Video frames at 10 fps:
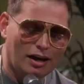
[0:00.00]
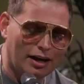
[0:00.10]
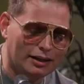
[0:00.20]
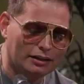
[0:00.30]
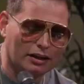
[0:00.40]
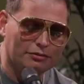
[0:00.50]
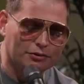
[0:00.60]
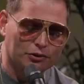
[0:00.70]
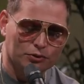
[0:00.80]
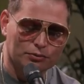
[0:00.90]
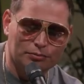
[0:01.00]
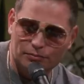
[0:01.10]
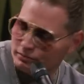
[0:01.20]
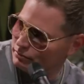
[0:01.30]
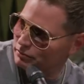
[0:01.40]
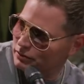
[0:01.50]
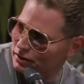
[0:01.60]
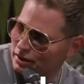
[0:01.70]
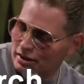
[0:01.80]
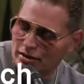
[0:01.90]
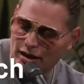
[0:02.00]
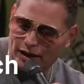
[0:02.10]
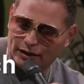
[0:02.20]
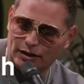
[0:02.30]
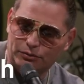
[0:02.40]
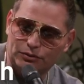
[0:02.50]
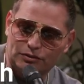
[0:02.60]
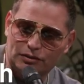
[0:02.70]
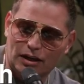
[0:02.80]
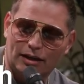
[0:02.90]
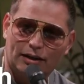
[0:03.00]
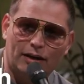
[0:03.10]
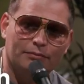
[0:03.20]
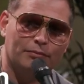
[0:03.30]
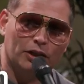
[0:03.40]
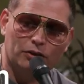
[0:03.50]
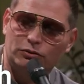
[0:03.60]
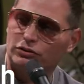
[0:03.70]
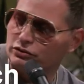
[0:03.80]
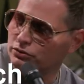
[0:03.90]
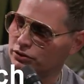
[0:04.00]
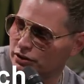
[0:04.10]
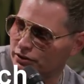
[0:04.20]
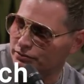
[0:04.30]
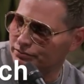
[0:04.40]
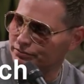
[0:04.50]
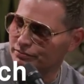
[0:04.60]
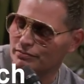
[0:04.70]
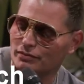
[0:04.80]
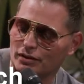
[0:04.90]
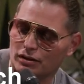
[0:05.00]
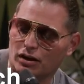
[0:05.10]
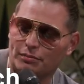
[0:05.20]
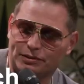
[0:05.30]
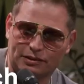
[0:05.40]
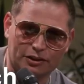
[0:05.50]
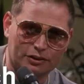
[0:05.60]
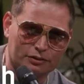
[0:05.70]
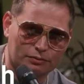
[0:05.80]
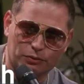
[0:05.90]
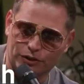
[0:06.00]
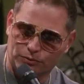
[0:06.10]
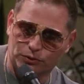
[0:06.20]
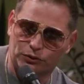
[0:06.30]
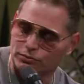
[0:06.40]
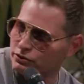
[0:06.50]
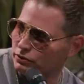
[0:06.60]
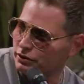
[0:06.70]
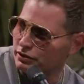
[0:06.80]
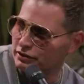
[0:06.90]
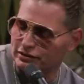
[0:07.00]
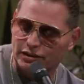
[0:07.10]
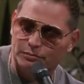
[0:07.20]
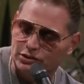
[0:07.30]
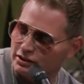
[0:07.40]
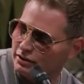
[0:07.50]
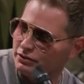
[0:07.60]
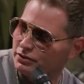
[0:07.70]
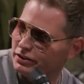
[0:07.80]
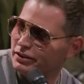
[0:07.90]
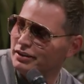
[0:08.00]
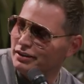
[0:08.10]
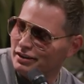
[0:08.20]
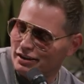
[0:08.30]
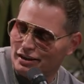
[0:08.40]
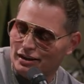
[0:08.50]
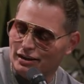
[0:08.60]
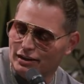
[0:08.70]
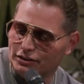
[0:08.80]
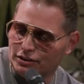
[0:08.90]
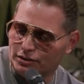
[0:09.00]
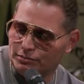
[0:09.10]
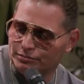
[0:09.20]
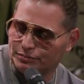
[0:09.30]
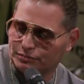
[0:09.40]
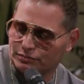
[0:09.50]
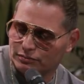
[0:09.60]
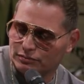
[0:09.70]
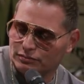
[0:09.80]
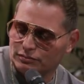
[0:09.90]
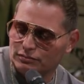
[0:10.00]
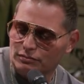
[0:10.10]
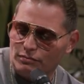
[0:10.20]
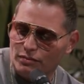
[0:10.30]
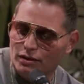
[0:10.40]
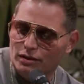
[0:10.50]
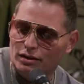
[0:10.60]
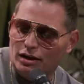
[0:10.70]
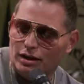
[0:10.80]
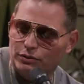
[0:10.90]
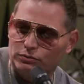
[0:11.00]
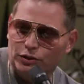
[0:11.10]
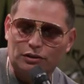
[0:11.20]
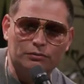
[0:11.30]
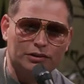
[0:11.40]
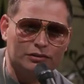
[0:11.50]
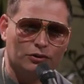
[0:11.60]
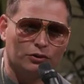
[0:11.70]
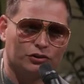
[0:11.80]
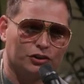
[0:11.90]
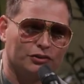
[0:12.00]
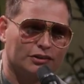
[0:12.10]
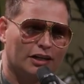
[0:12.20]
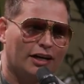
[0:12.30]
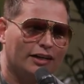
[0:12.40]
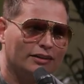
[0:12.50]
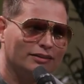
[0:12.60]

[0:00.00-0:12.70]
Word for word: I had left the group, mm-hmm. and I was I got my own studio upstairs from where the Roots record at Sigma Sound, mm-hmm. and um, I was working with this girl Jill Scott.